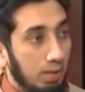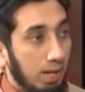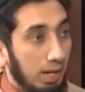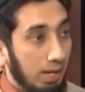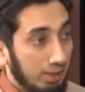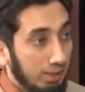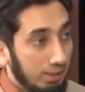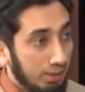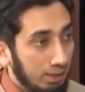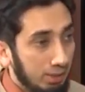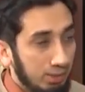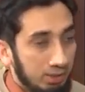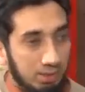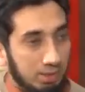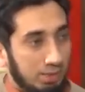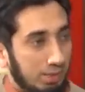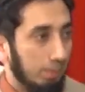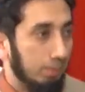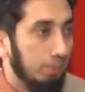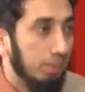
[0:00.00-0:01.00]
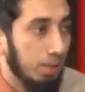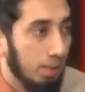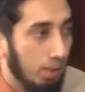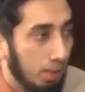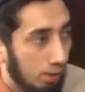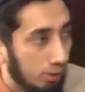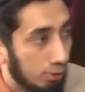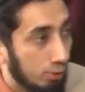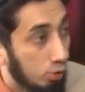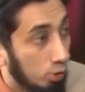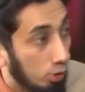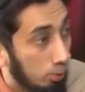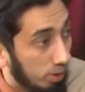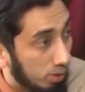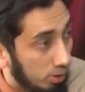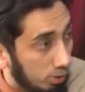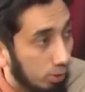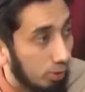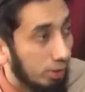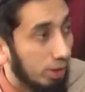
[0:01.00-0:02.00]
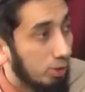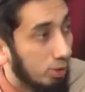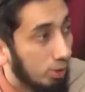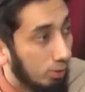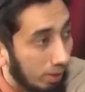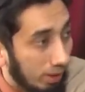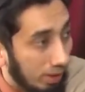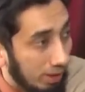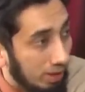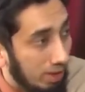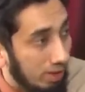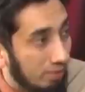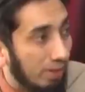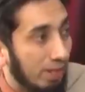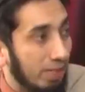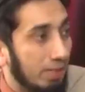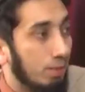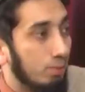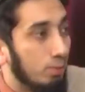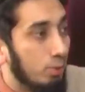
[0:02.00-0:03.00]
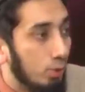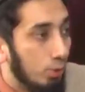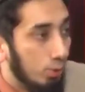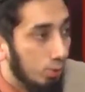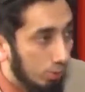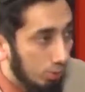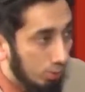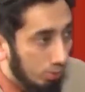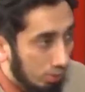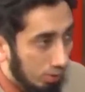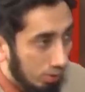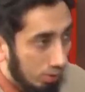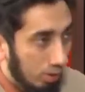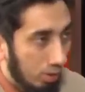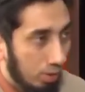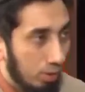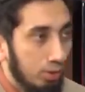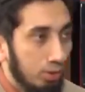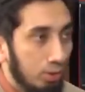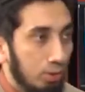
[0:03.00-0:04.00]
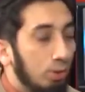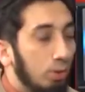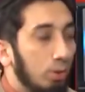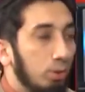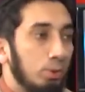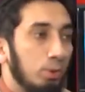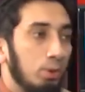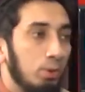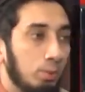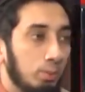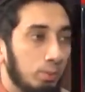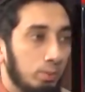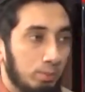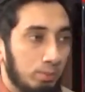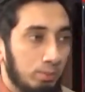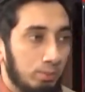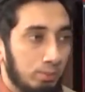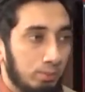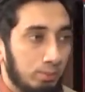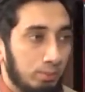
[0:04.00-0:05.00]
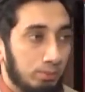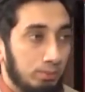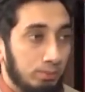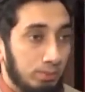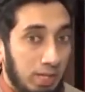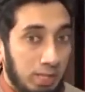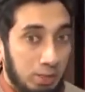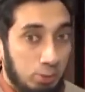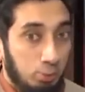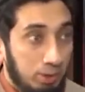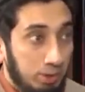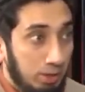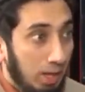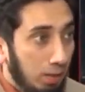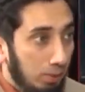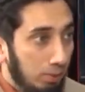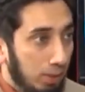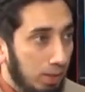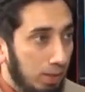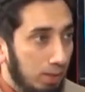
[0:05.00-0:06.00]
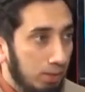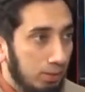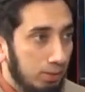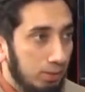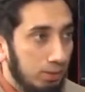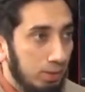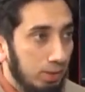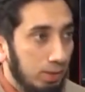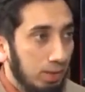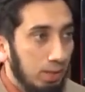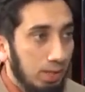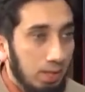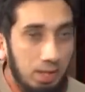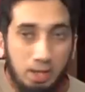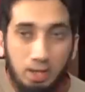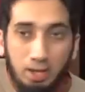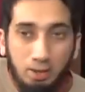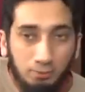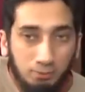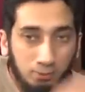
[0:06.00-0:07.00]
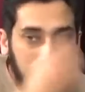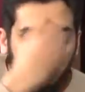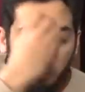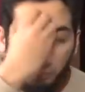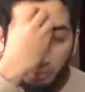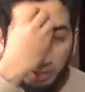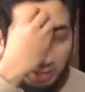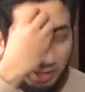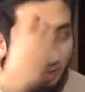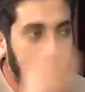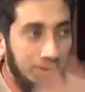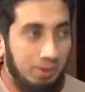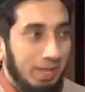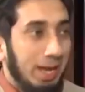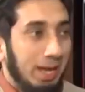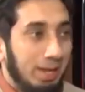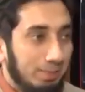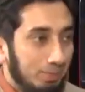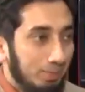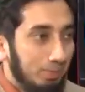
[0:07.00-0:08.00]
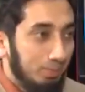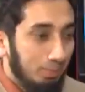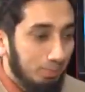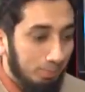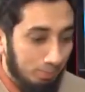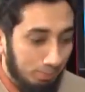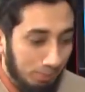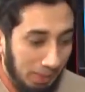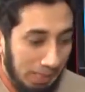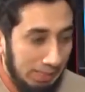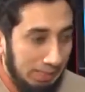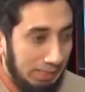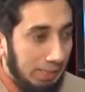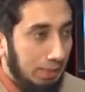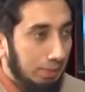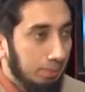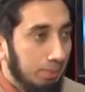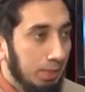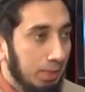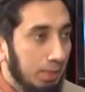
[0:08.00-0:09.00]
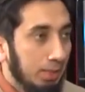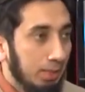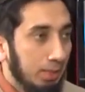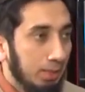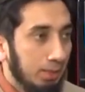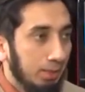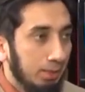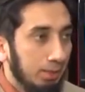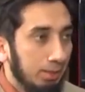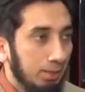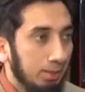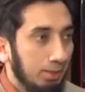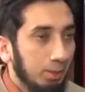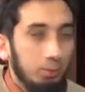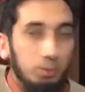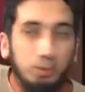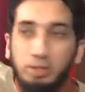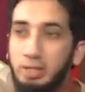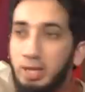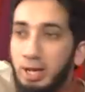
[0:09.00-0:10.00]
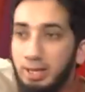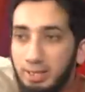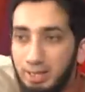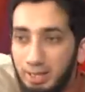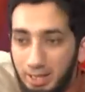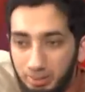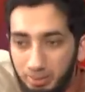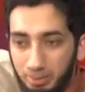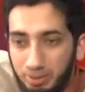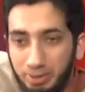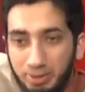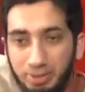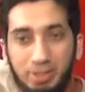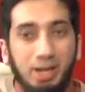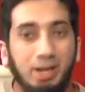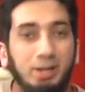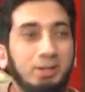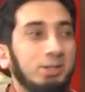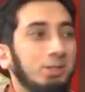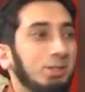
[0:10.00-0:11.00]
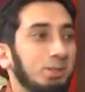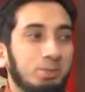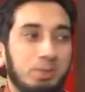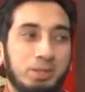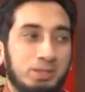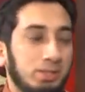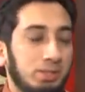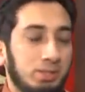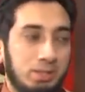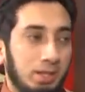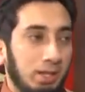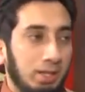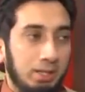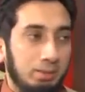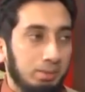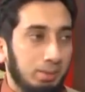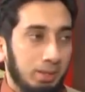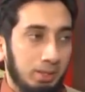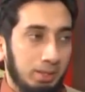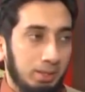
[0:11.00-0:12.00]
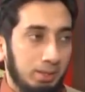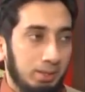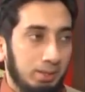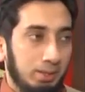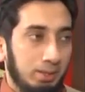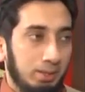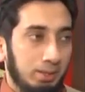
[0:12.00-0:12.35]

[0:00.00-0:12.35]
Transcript: kindness to somebody else, so much so that you're ready to invite them to your own home. That's what da'wah is. If we forget that basic meaning, we're not able to carry this message to anybody.